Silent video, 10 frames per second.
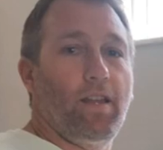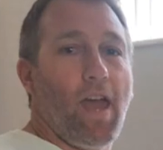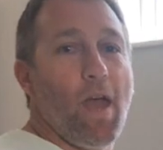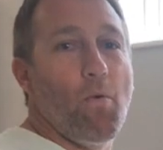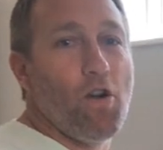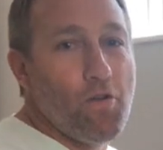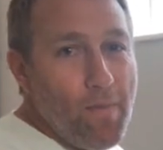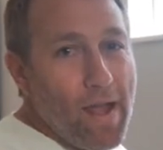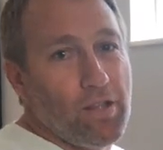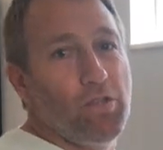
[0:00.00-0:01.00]
Okay, welcome
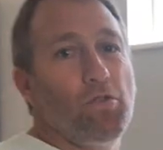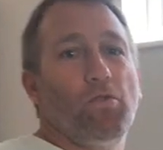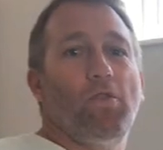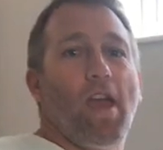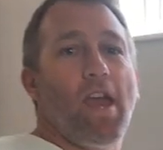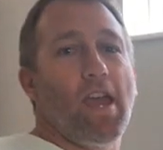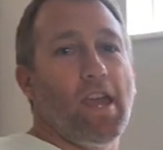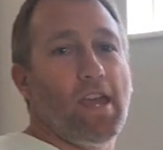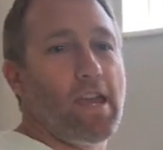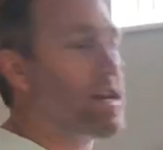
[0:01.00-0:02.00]
back to
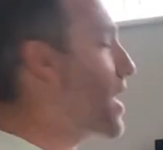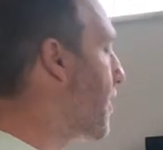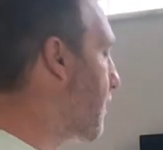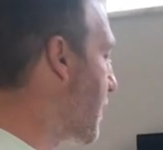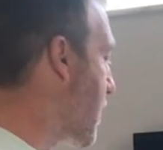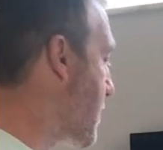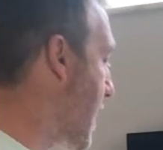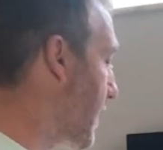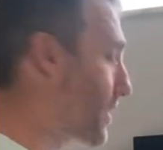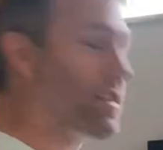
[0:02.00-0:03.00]
another video
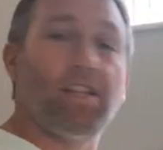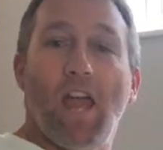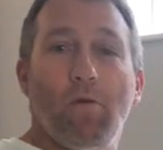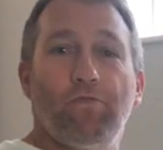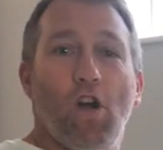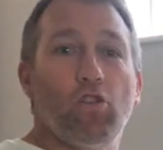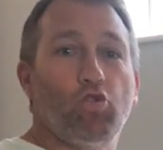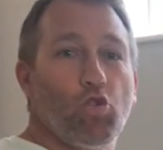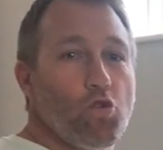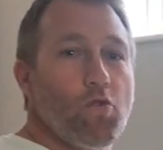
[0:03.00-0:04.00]
analysis. Today we've got
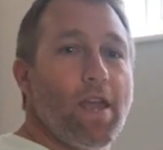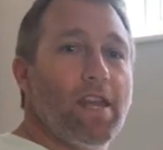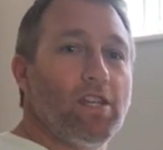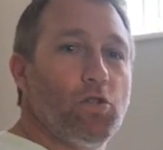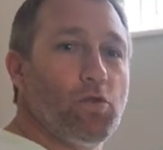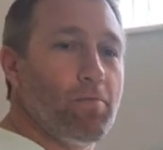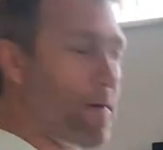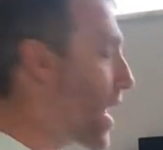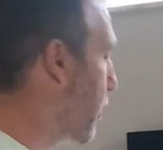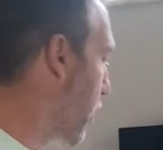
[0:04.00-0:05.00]
Drew and he's doing a
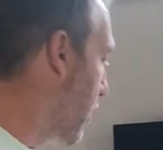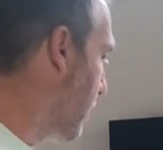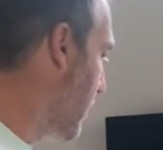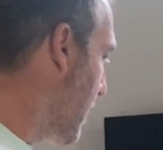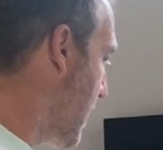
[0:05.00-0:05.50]
back roll.